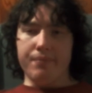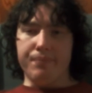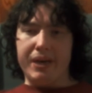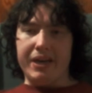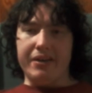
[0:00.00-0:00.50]

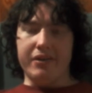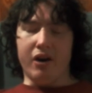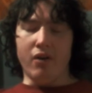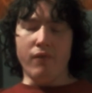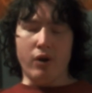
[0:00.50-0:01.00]
But
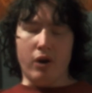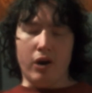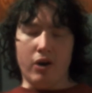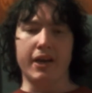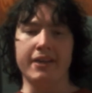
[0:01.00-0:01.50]

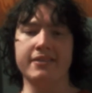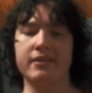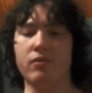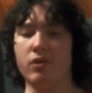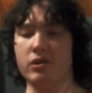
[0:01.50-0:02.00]
overall, it's
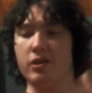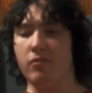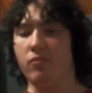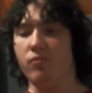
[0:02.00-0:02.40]
still one of the